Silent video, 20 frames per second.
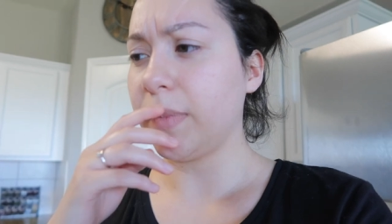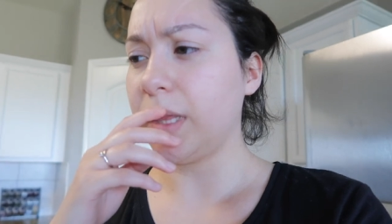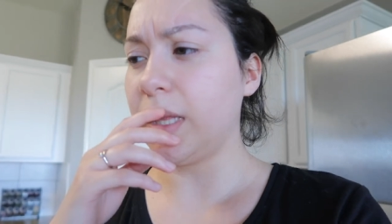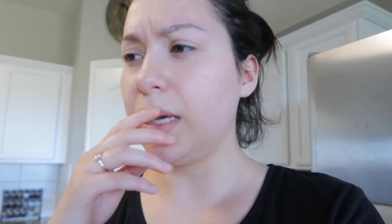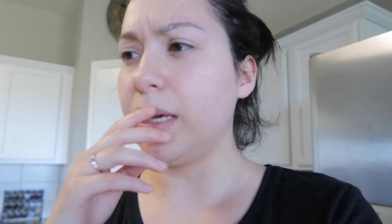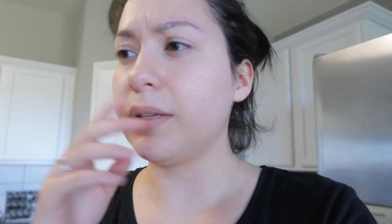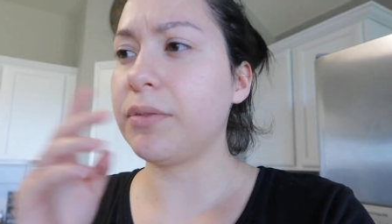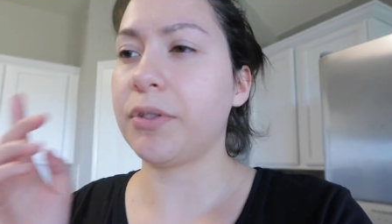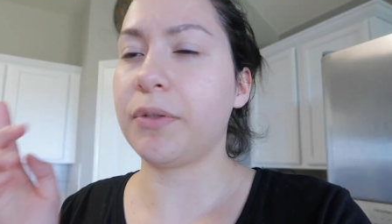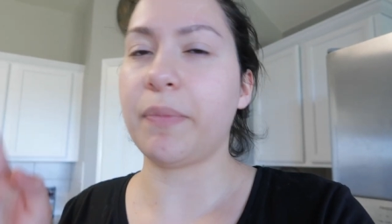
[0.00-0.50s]
I
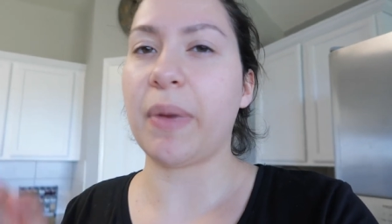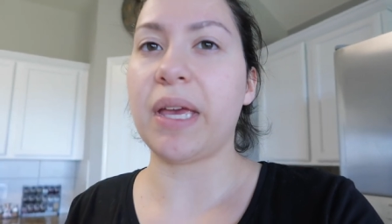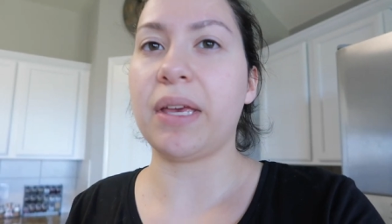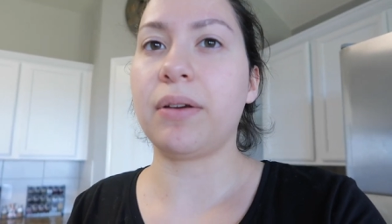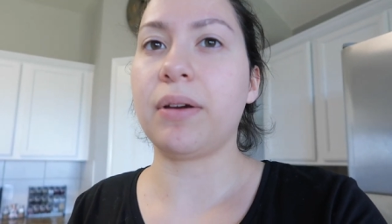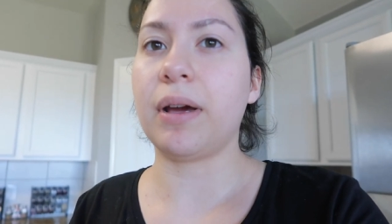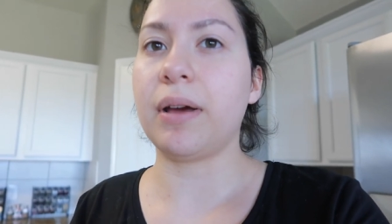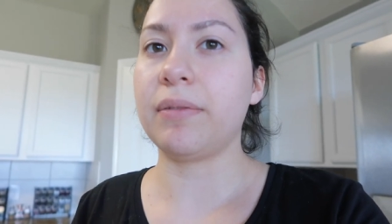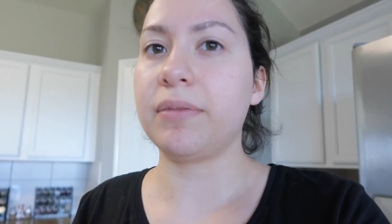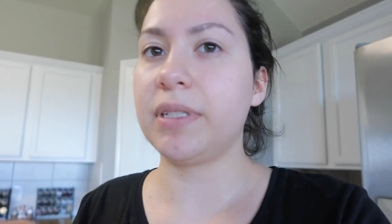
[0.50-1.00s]
think it's
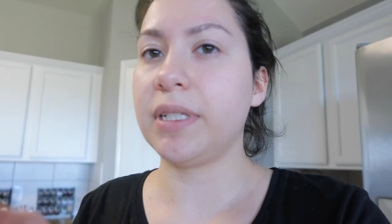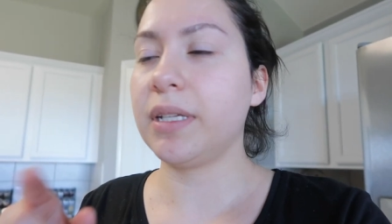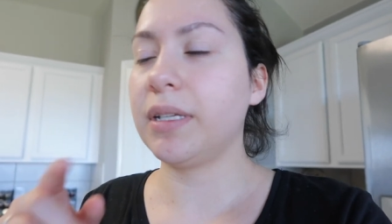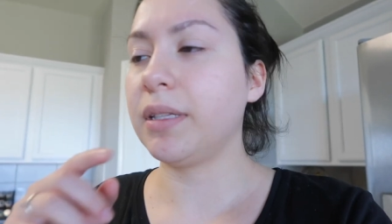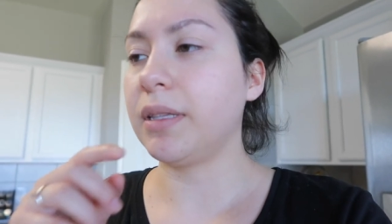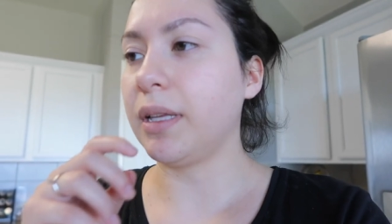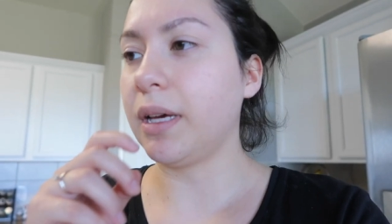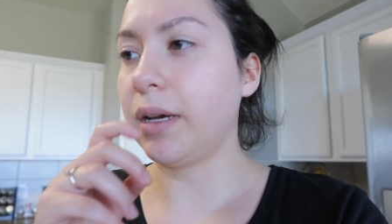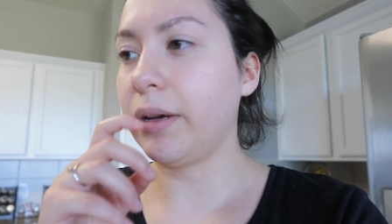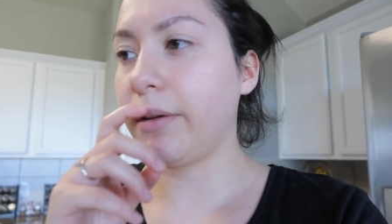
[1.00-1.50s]
Minecraft
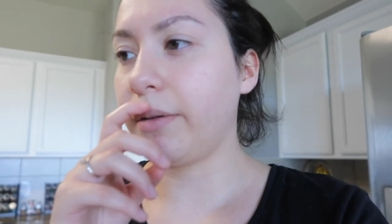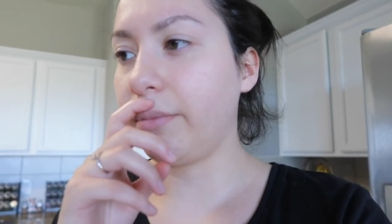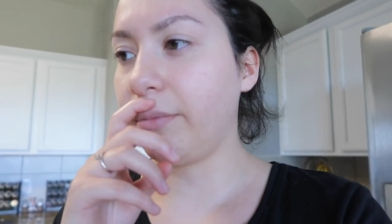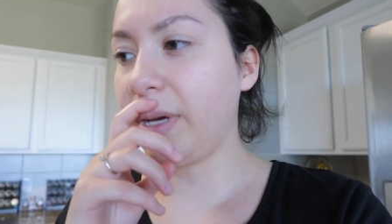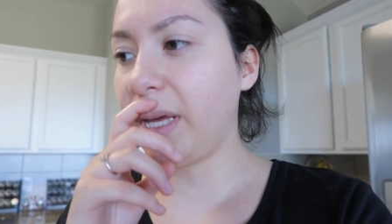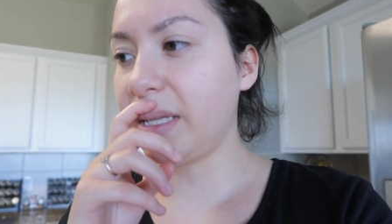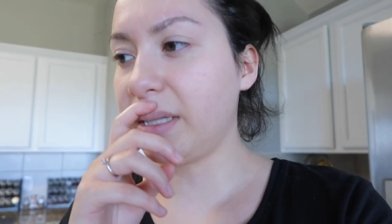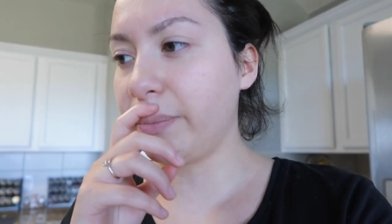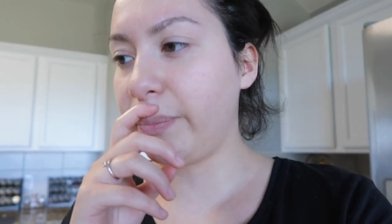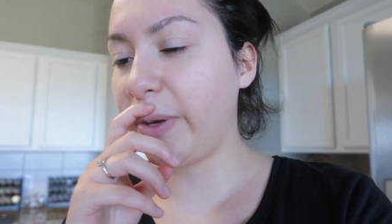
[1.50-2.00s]
that
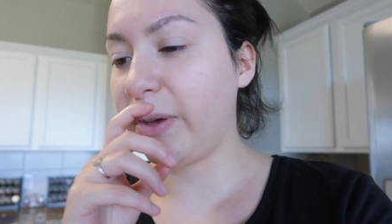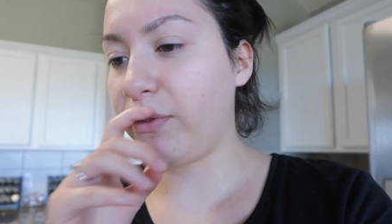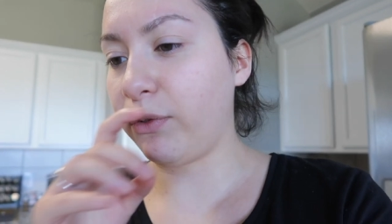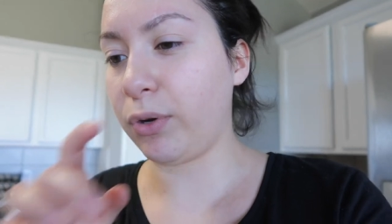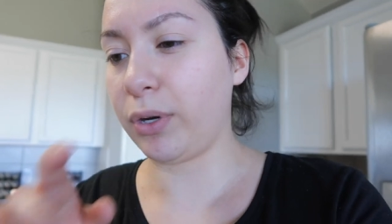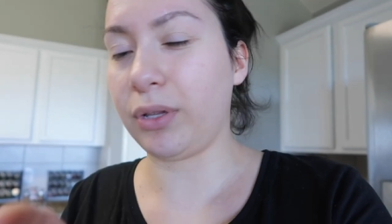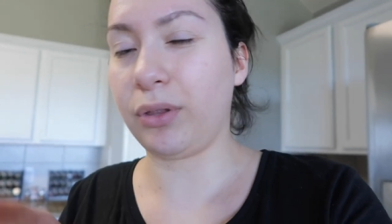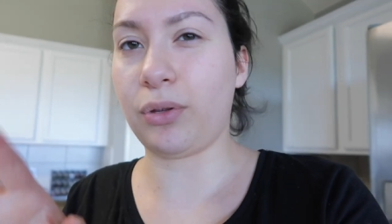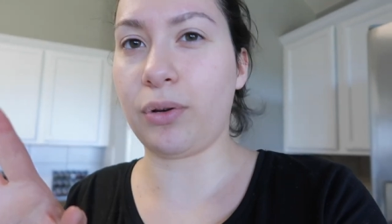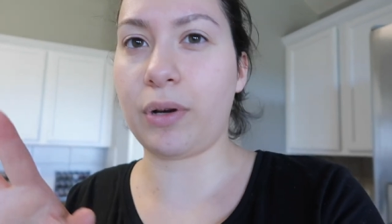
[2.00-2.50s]
we had to pay
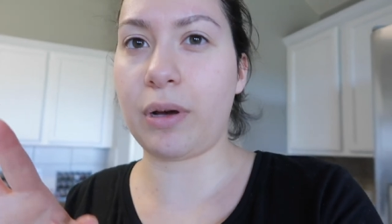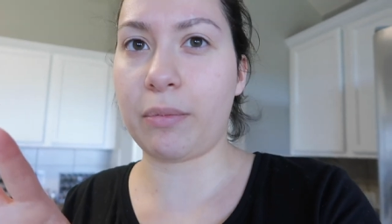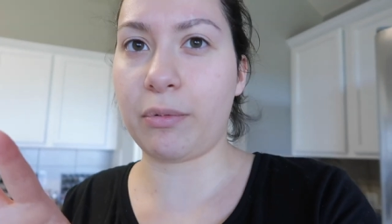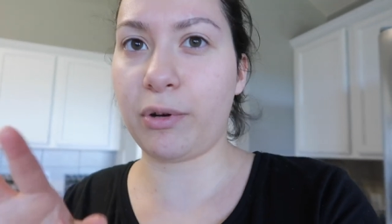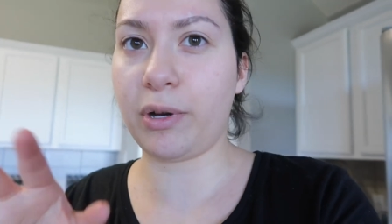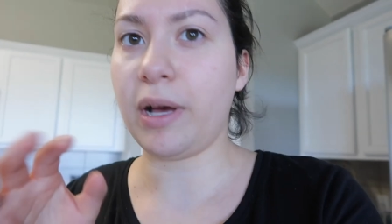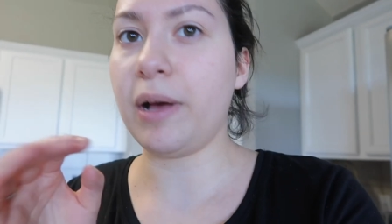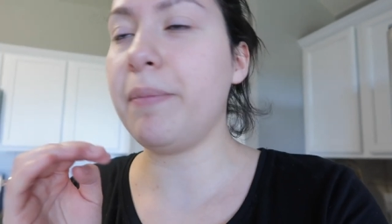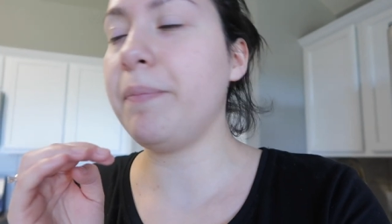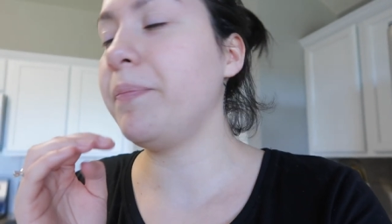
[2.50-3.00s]
for in Toca
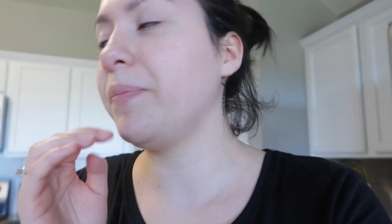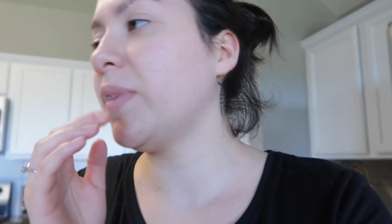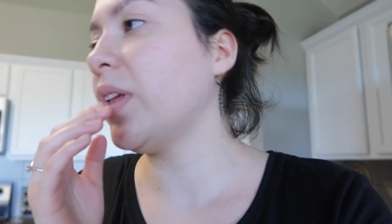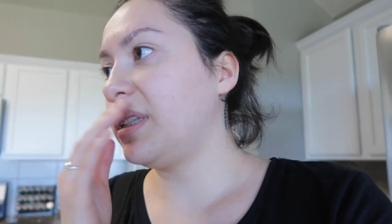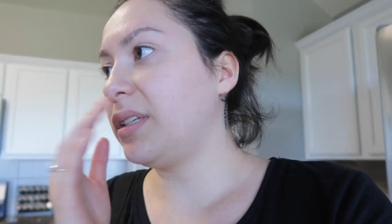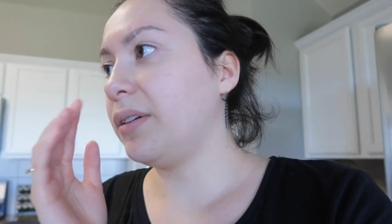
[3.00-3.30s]
Boca.